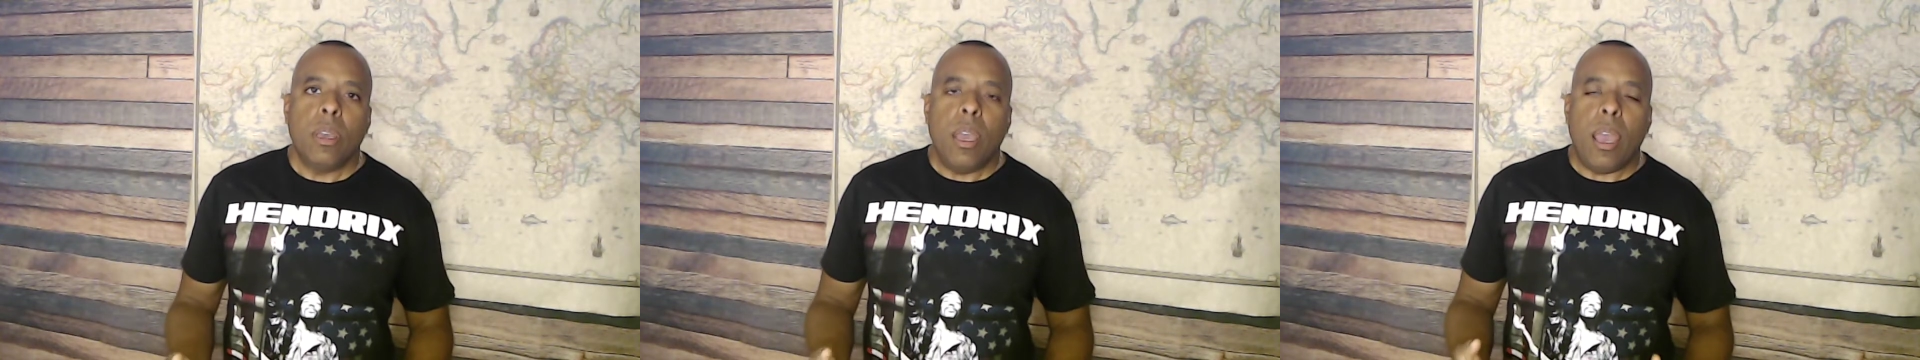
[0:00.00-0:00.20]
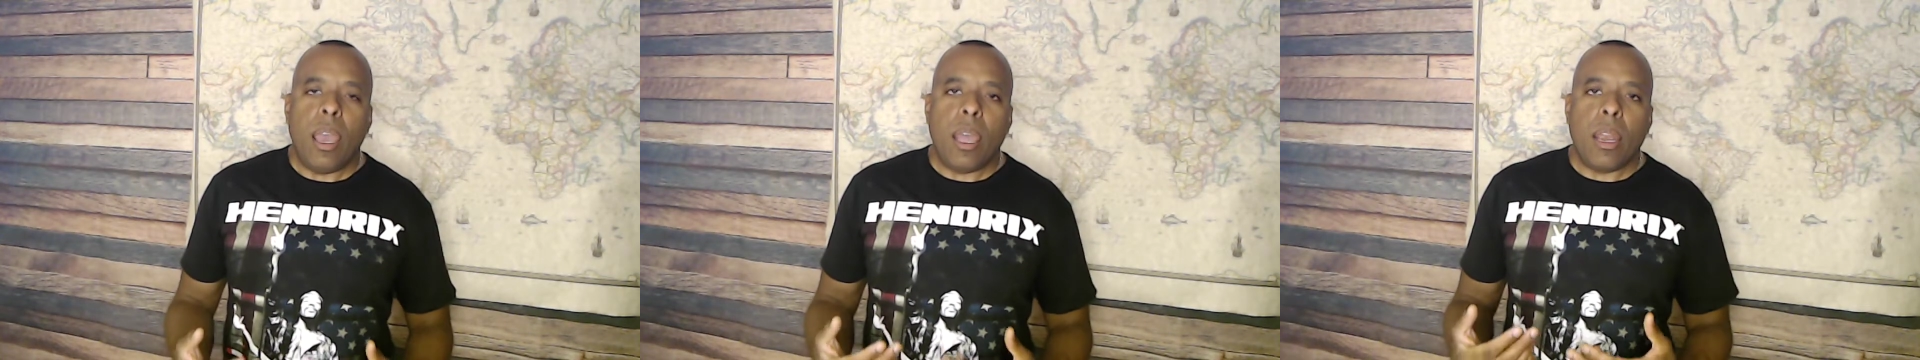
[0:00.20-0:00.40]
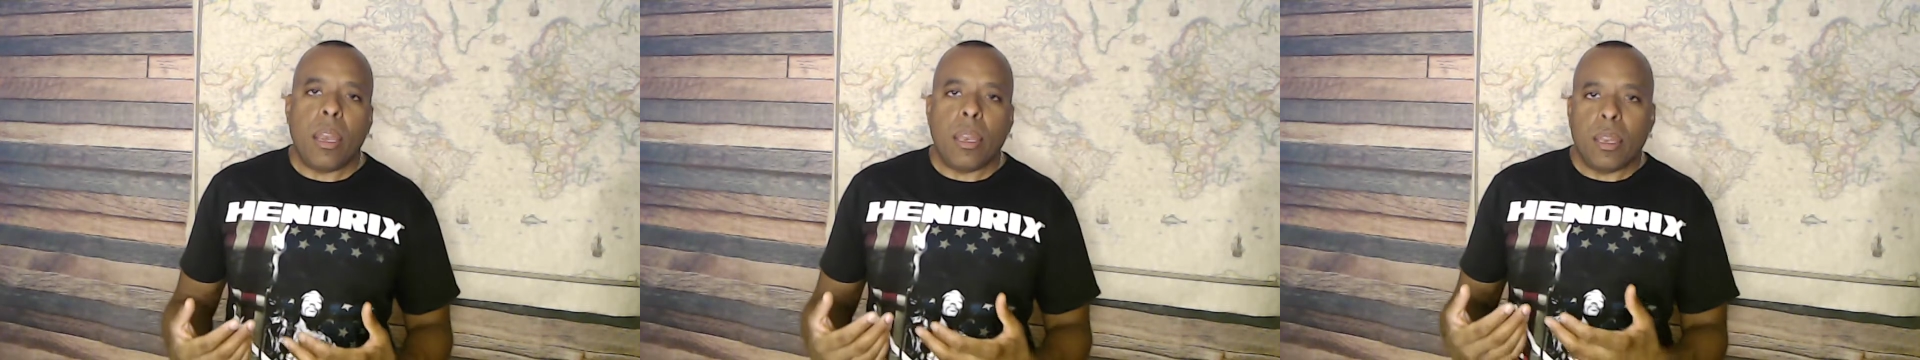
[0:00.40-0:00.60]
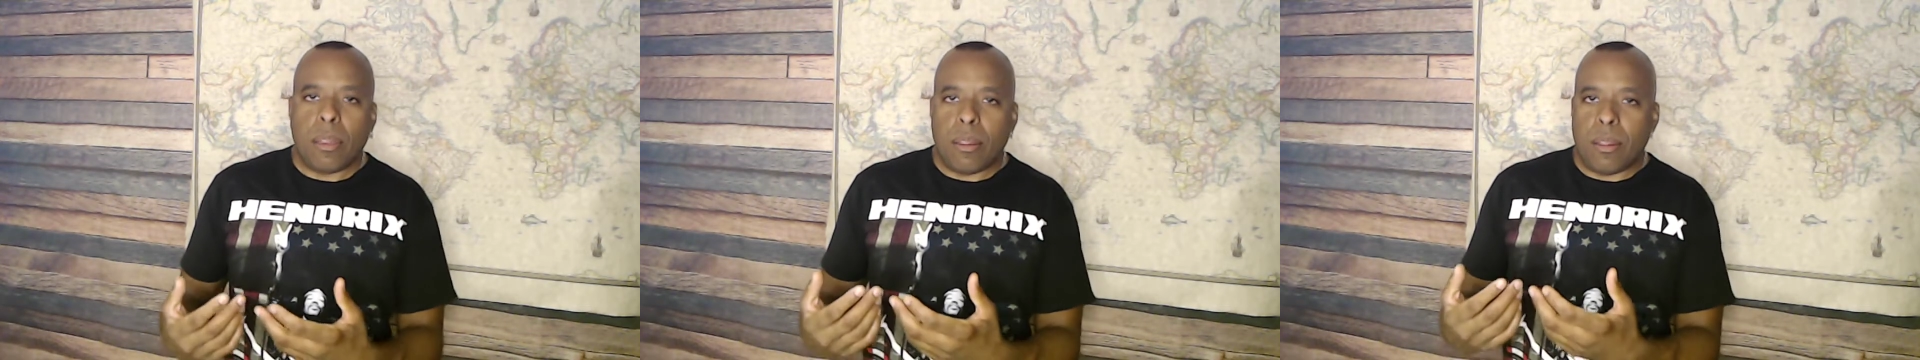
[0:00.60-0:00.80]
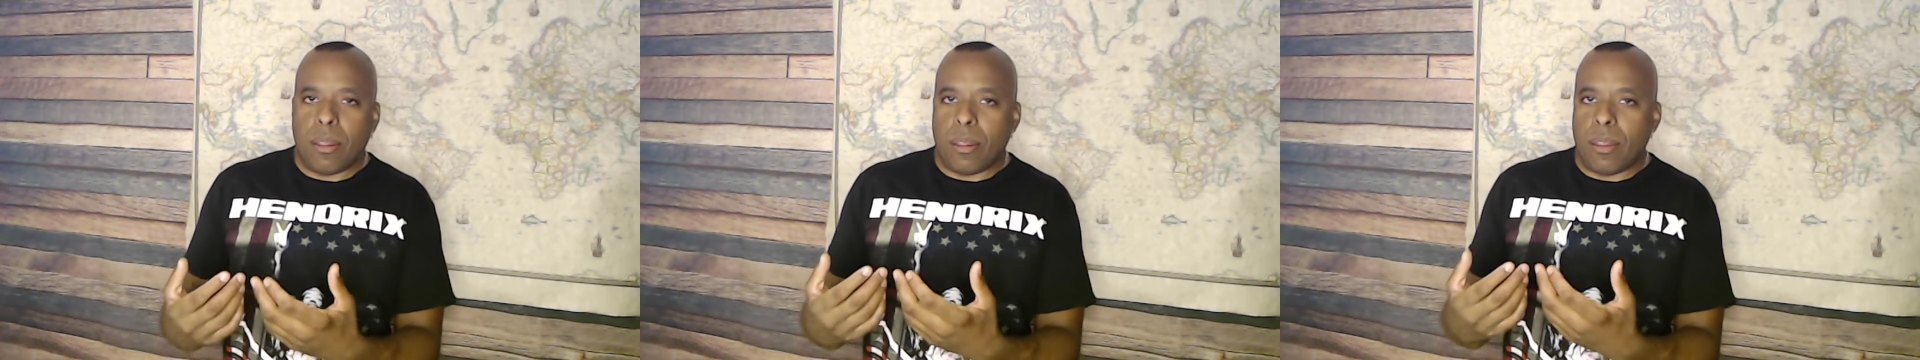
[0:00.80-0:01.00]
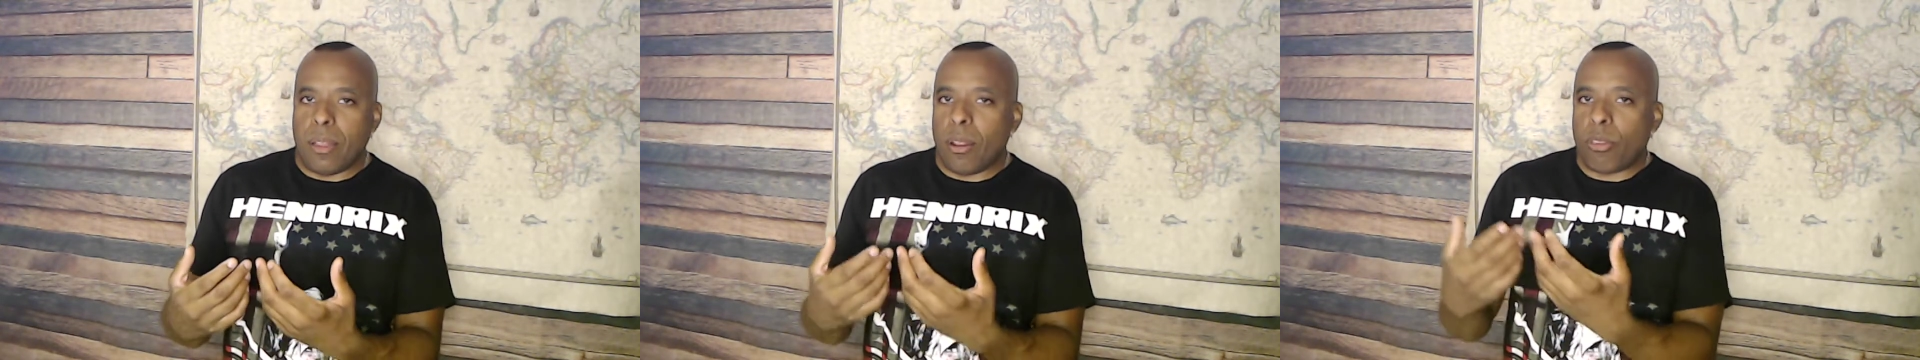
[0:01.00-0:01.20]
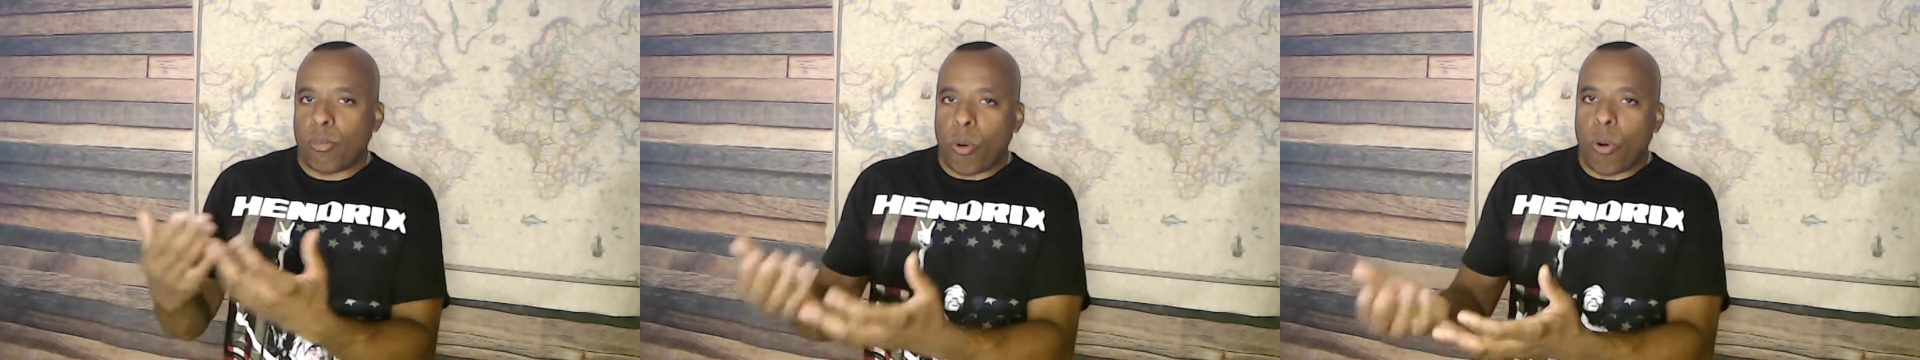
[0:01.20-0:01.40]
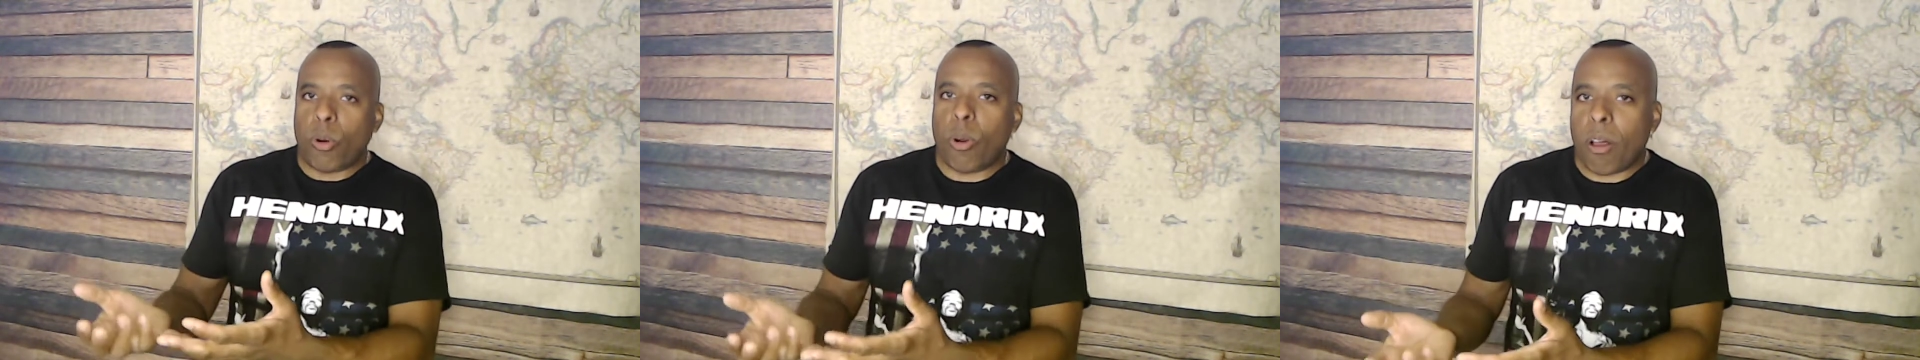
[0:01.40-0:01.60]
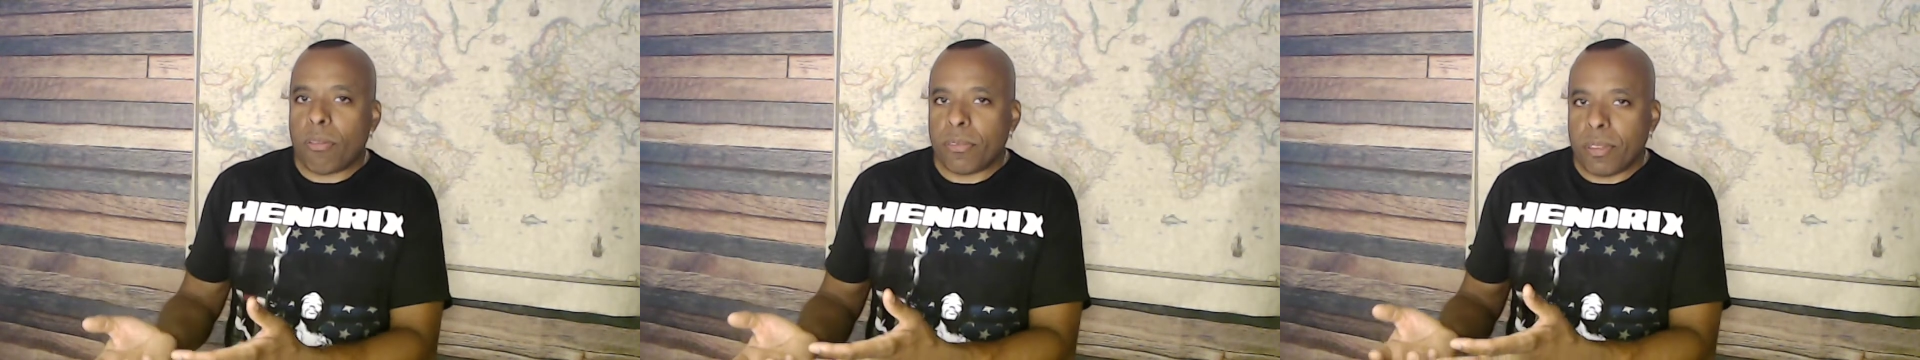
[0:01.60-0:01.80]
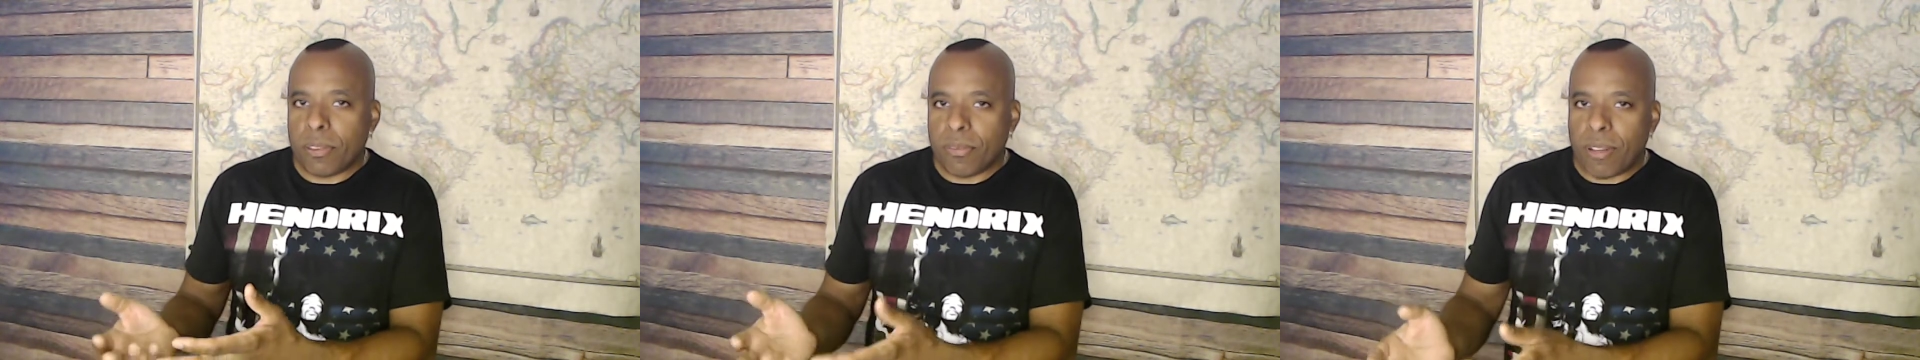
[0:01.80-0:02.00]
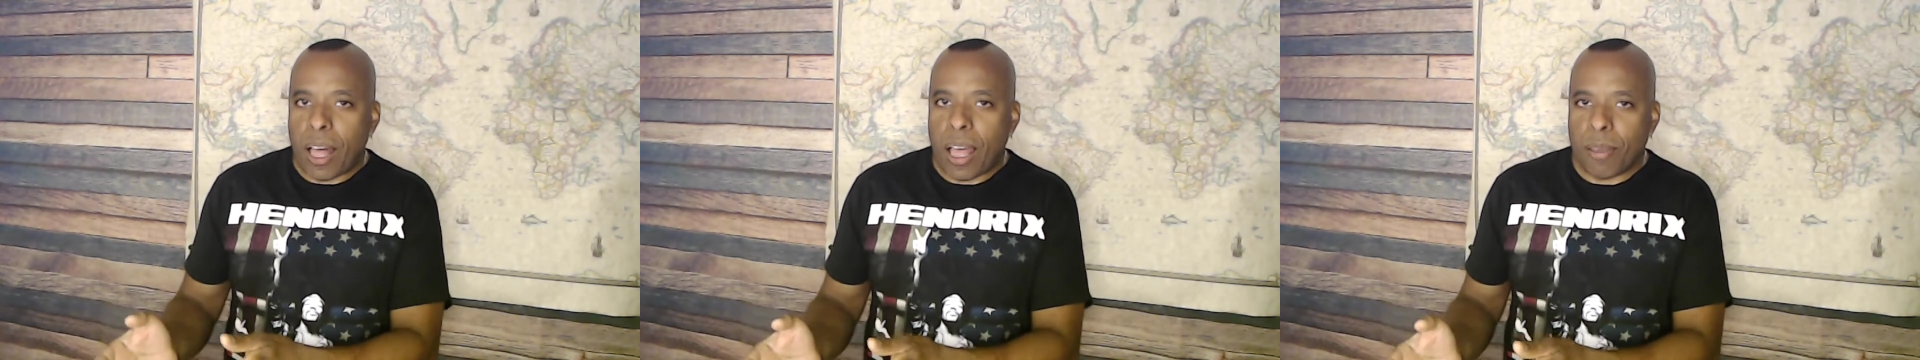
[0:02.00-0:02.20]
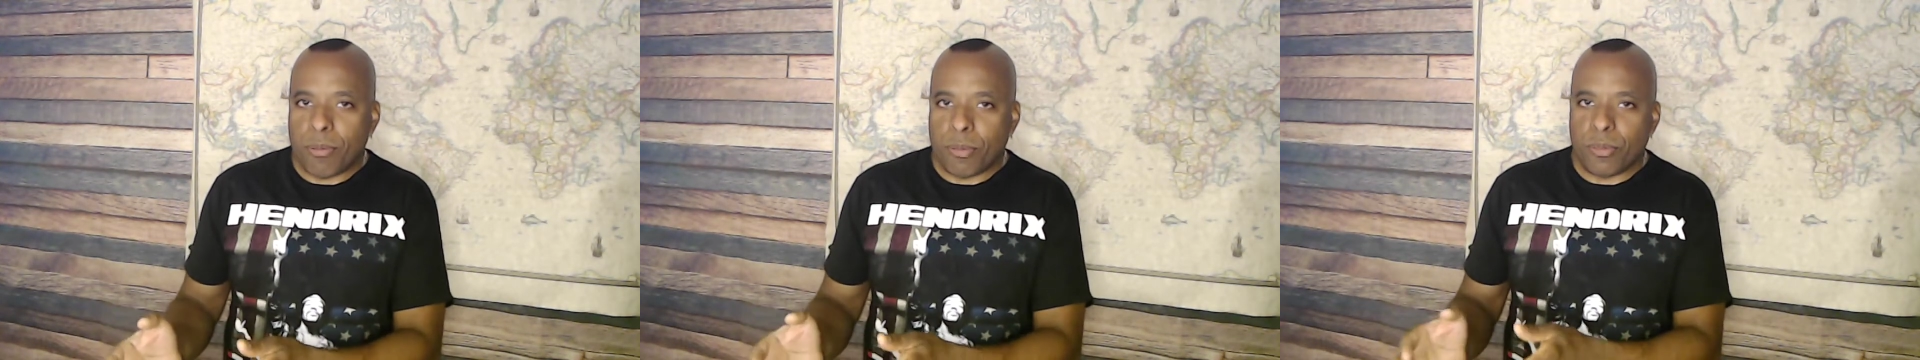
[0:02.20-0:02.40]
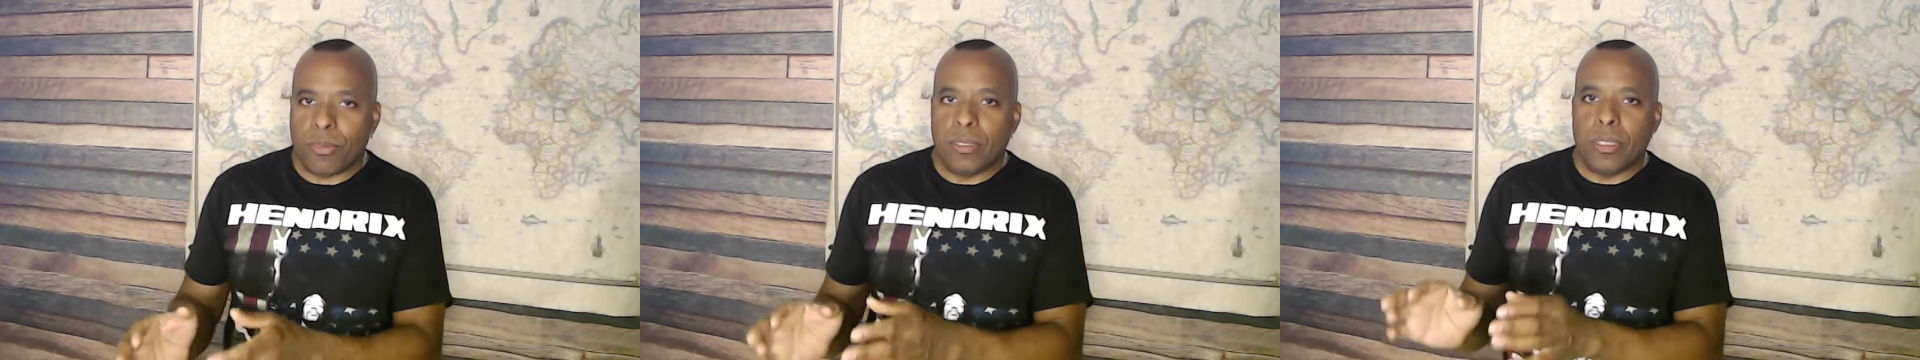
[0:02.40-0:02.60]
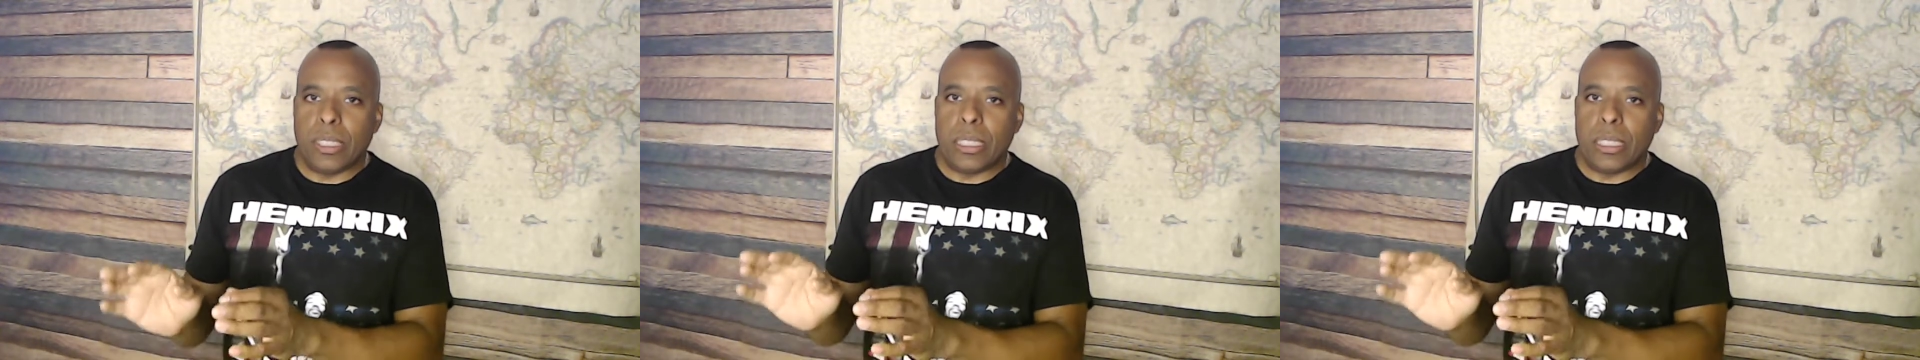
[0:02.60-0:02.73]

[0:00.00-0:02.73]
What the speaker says: and they're throwing off this vibe of,